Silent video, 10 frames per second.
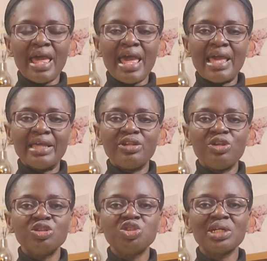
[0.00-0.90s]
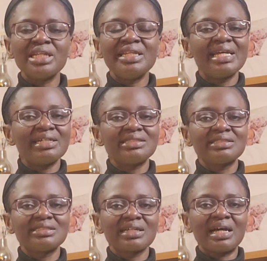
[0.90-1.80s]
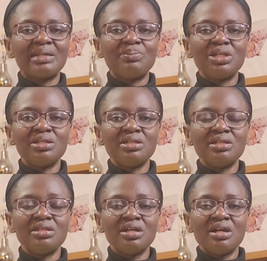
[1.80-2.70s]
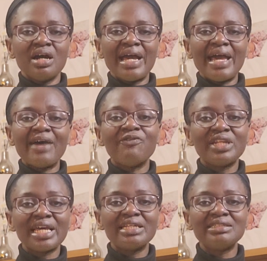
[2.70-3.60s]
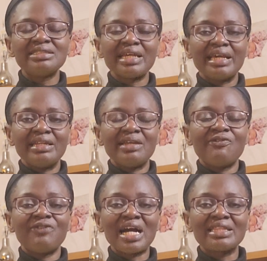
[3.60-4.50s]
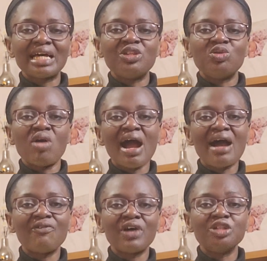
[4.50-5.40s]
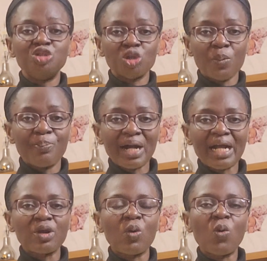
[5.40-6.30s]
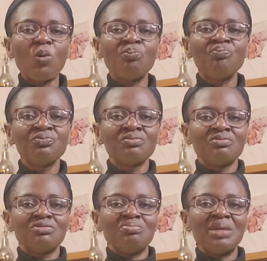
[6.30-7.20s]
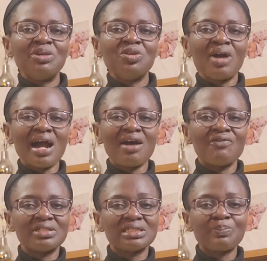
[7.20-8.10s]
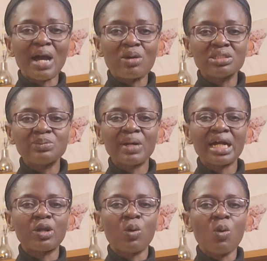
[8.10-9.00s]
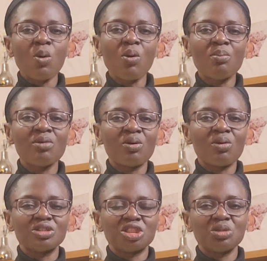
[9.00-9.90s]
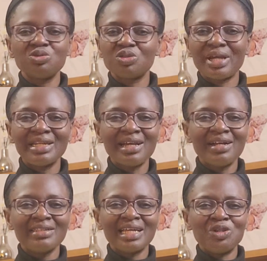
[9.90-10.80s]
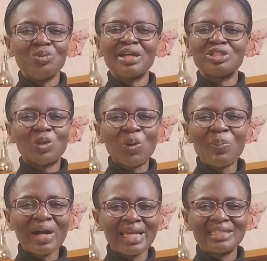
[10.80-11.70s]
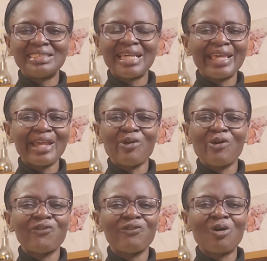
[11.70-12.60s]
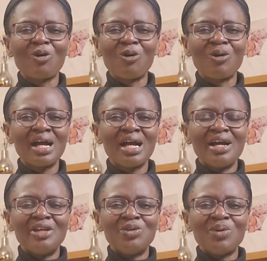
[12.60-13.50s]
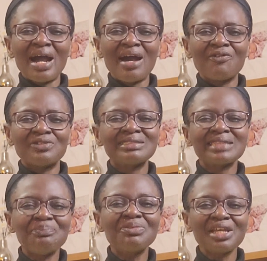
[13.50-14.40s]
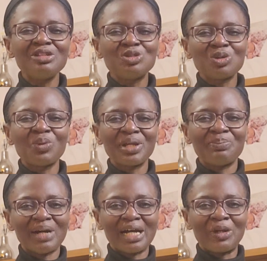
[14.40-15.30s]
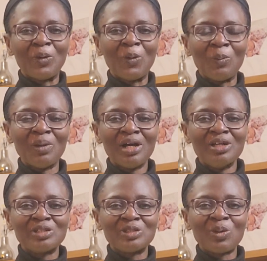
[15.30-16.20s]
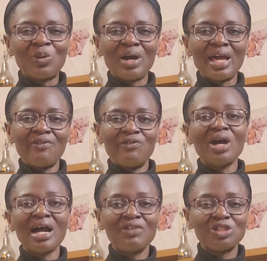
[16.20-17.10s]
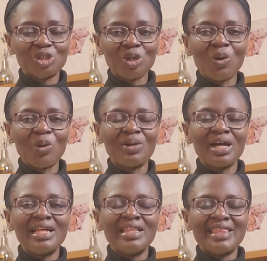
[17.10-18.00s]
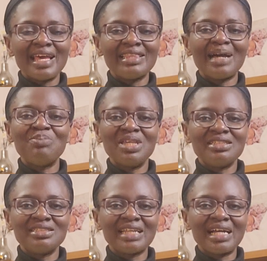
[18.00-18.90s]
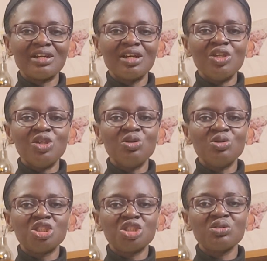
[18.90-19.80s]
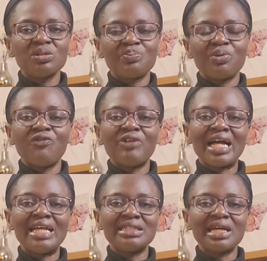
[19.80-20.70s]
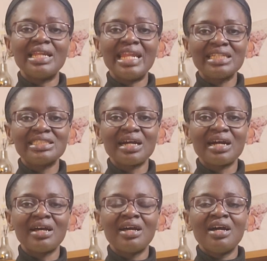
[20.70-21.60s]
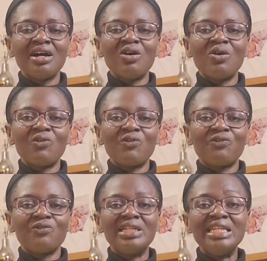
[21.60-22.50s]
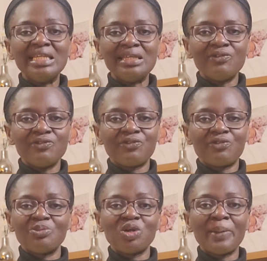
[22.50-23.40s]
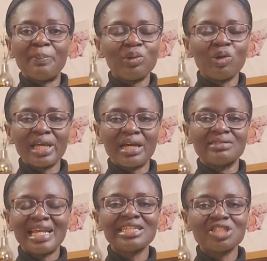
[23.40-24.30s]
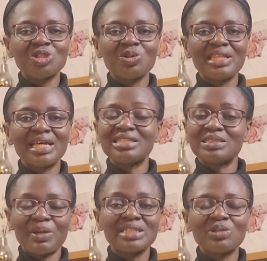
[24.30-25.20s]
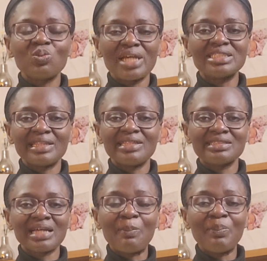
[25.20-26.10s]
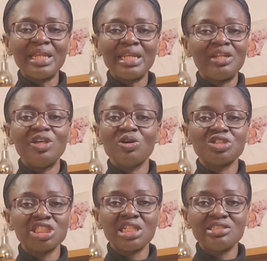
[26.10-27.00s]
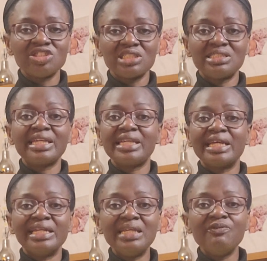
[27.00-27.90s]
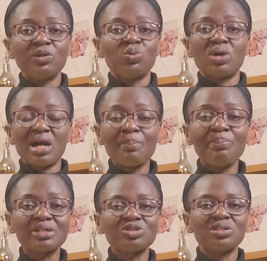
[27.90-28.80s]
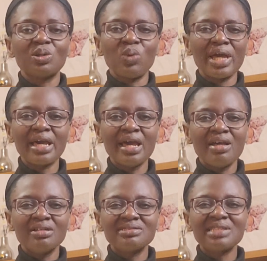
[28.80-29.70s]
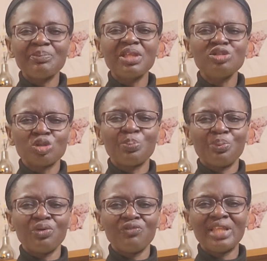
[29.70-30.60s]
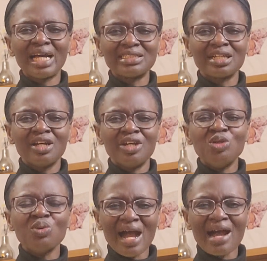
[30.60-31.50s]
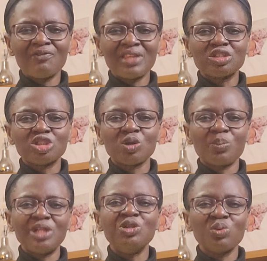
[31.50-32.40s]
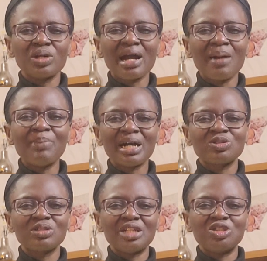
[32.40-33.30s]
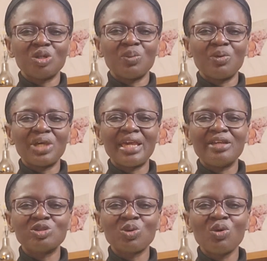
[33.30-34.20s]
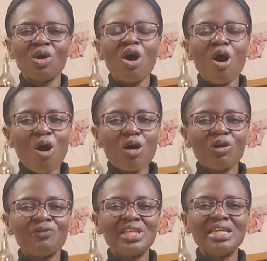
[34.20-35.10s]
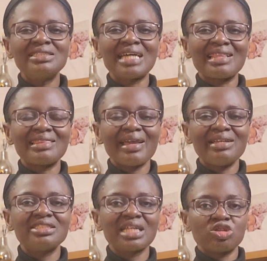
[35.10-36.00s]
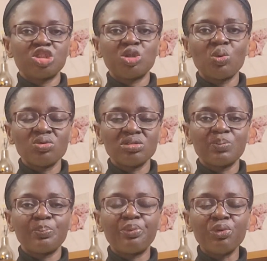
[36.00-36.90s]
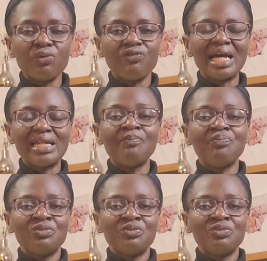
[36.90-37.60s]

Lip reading: And usually this can be evidence in the fact that you have a job back at home. Maybe you have a spouse back at home, or children that you must go back and take care of, or you have something doing back at home. So if you have a job, then that means that you should provide a letter of leave from your employer, a letter showing that this person works in this company and he or she is just taking a leave and will come back to the work. Something to prove that you have that job and you would come back to that job. Okay, so all of these are things that shows, prove that